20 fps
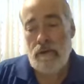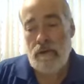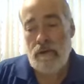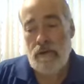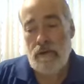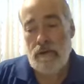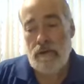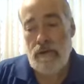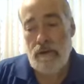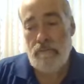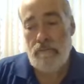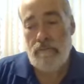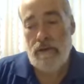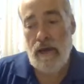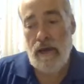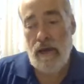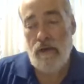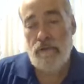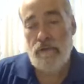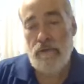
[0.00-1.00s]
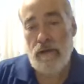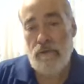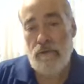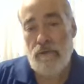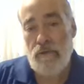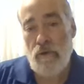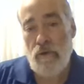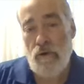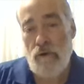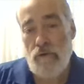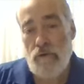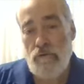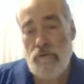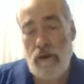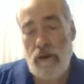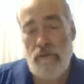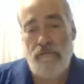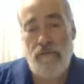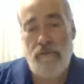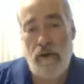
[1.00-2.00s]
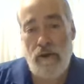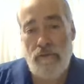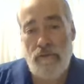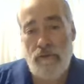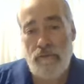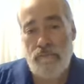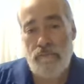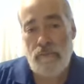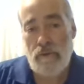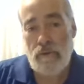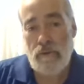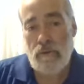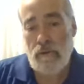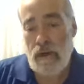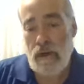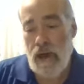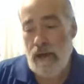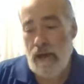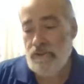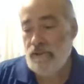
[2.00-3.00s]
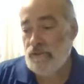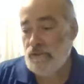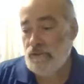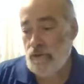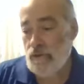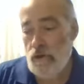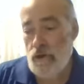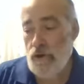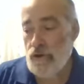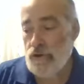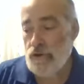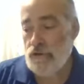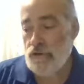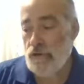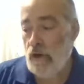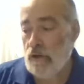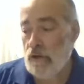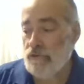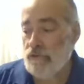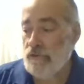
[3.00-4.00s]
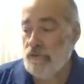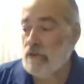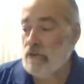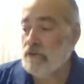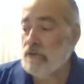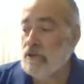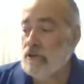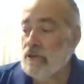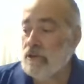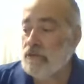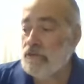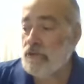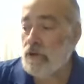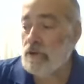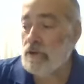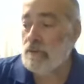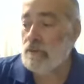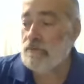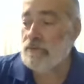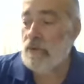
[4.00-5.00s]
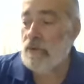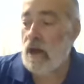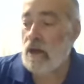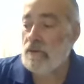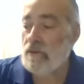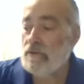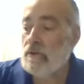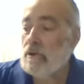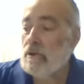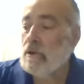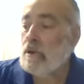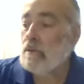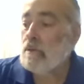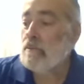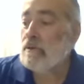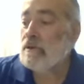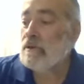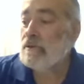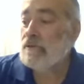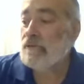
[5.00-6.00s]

It came down that her grandfather had this urge all of a sudden to get circumcised because